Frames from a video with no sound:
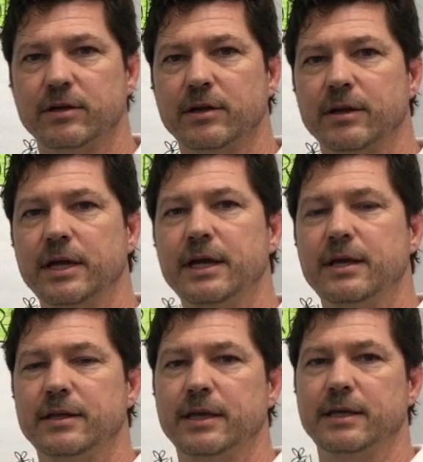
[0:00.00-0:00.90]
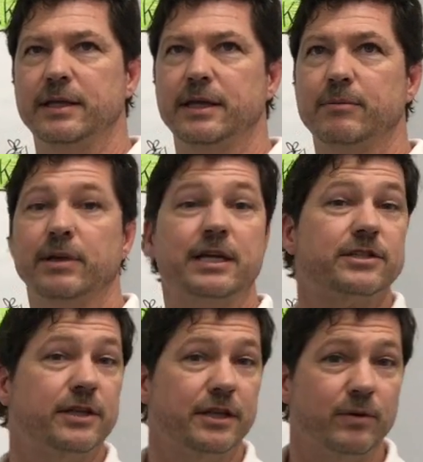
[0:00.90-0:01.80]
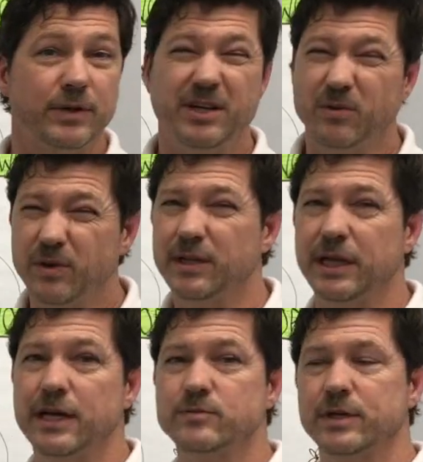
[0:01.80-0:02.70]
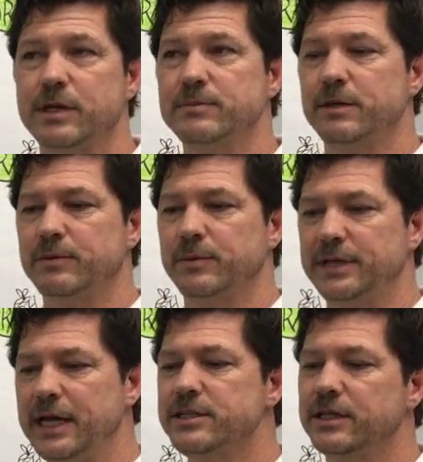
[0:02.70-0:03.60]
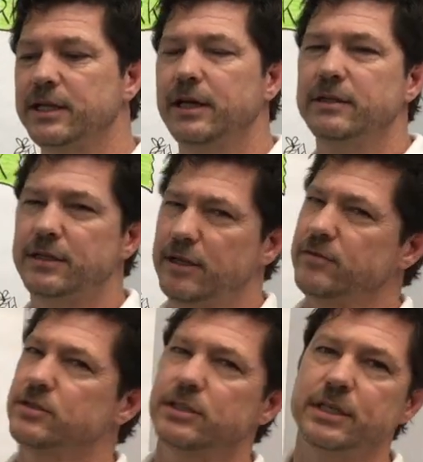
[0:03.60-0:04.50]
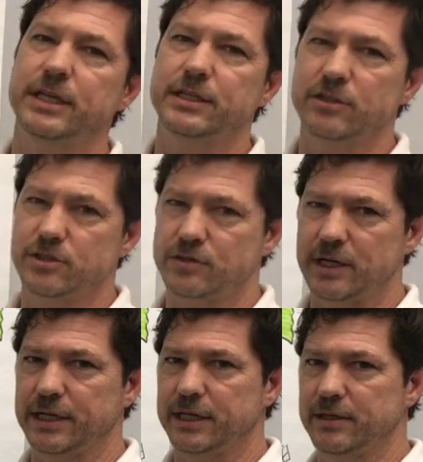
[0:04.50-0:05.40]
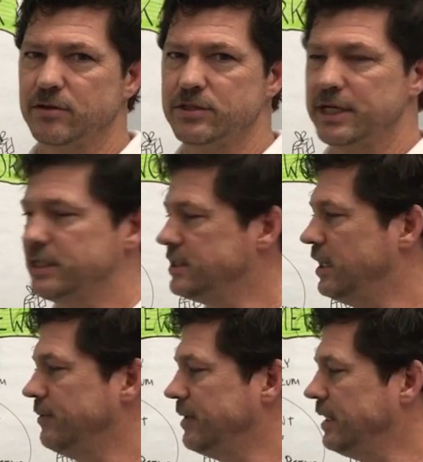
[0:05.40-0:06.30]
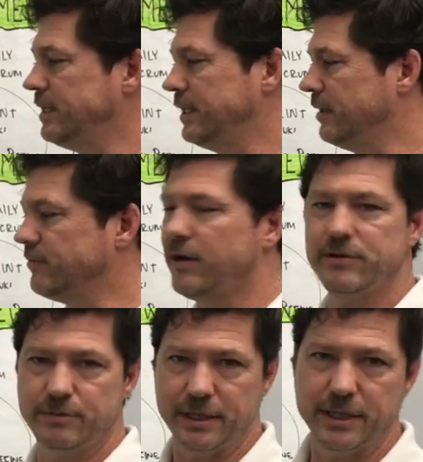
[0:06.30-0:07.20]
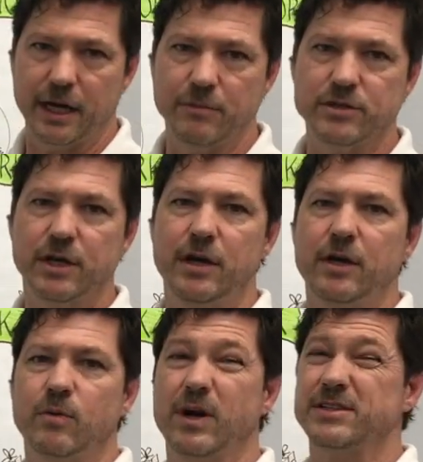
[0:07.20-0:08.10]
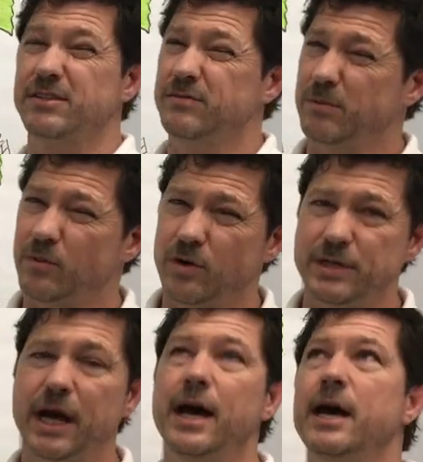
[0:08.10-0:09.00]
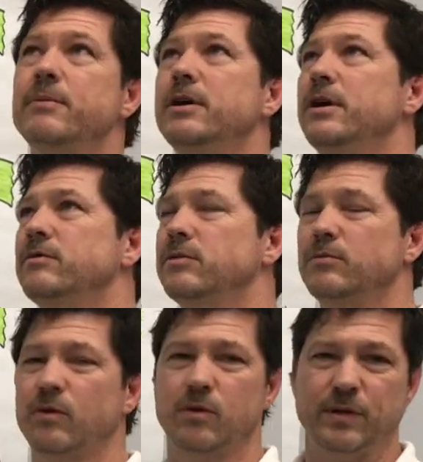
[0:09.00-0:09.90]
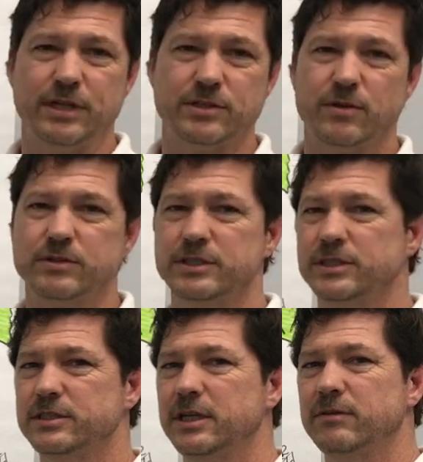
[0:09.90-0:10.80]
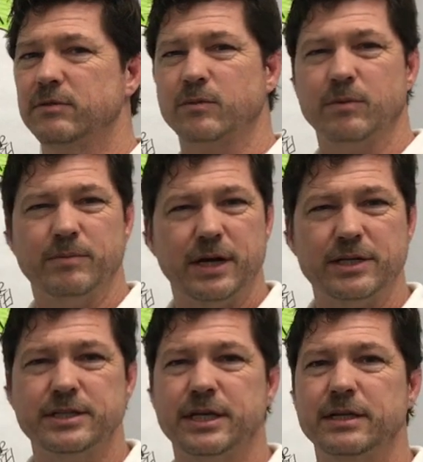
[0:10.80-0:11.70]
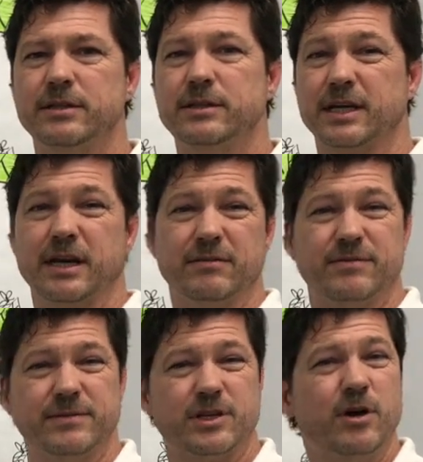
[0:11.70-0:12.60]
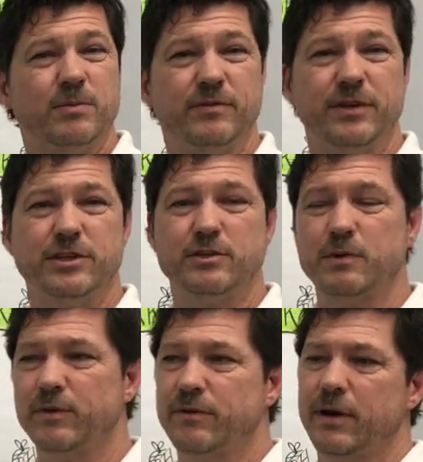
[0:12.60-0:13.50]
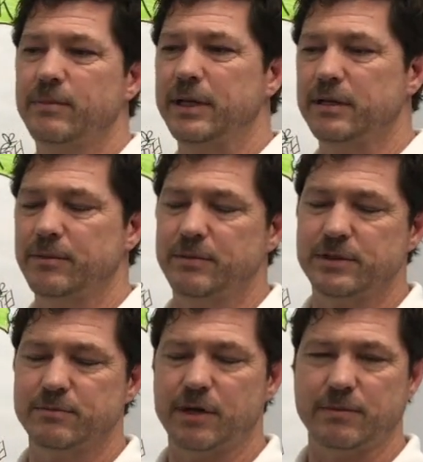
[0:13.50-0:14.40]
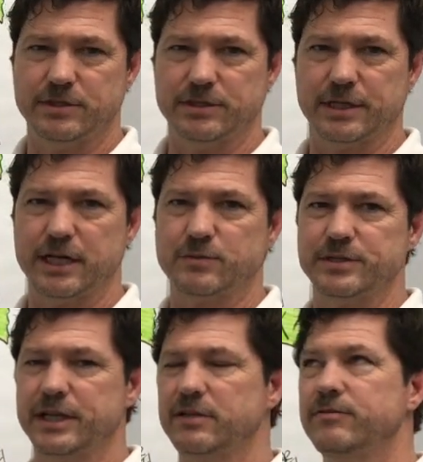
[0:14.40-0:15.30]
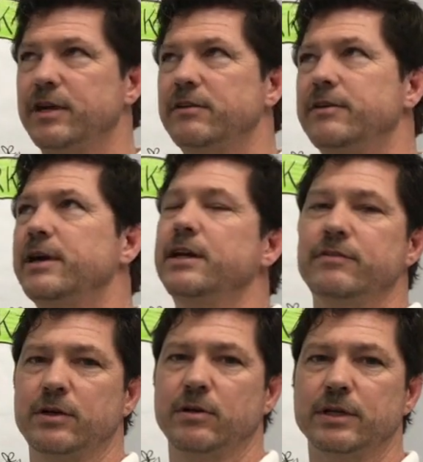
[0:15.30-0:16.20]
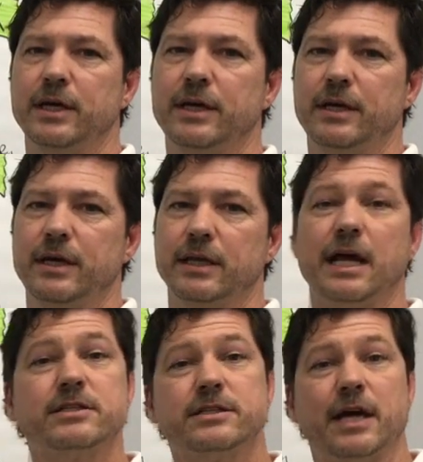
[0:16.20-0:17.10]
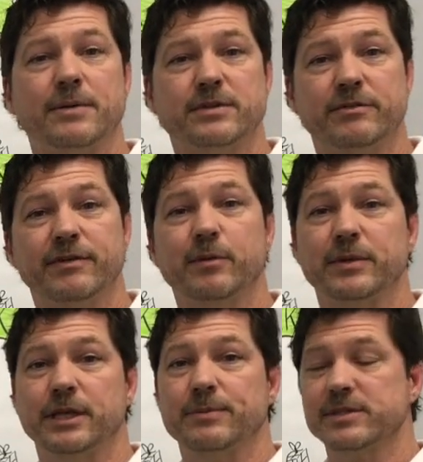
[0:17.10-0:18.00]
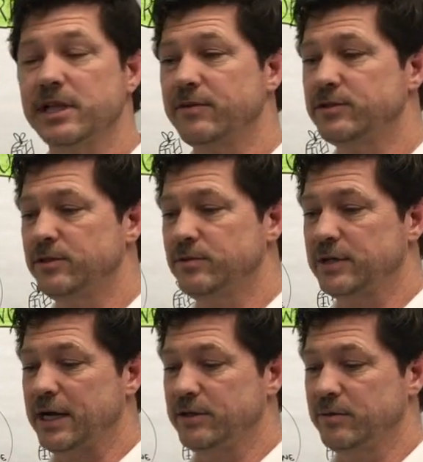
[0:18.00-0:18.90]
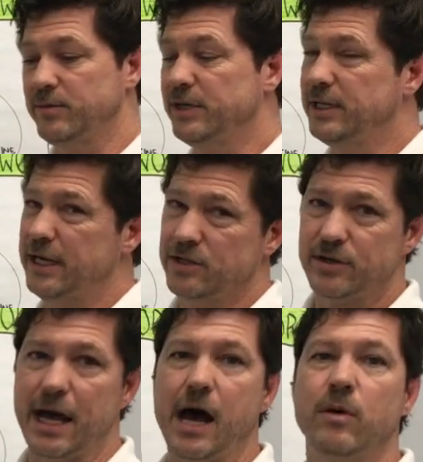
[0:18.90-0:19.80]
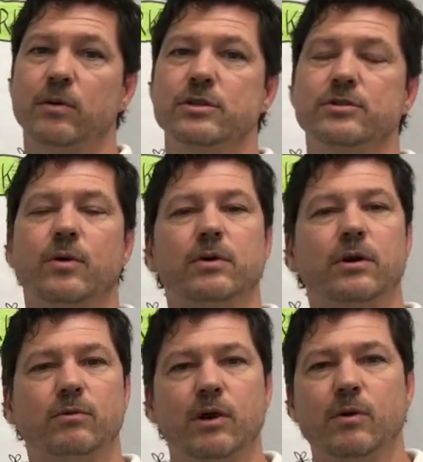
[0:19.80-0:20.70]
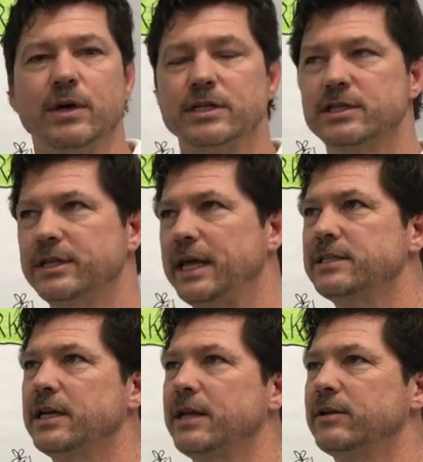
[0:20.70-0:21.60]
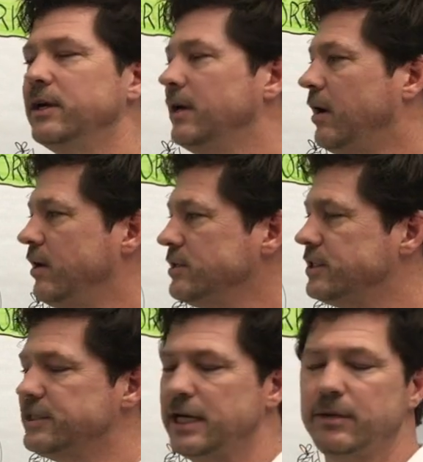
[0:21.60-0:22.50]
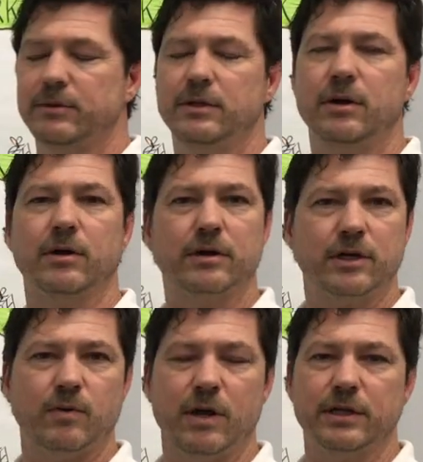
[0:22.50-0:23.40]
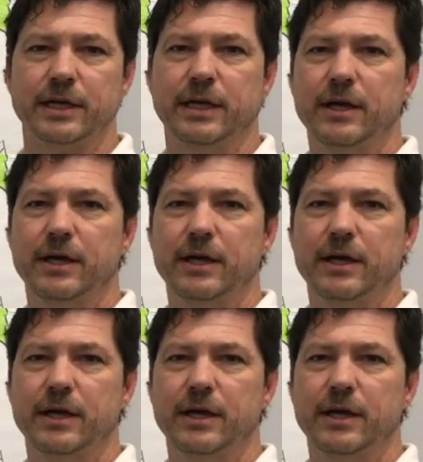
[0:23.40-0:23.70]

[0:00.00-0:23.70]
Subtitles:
or the complexity that we didn't realize when it comes to implementation. The devil's in the details and trying to get those things done. And in the end, far too many times, we're asking for more time, for more resources, for more budget, to cut scope and features, but we've already made commitments and promises to customers. It gets very, very difficult. Lots of times the development team's left to try to put in extra hours or heroics and things that either aren't sustainable or hurt quality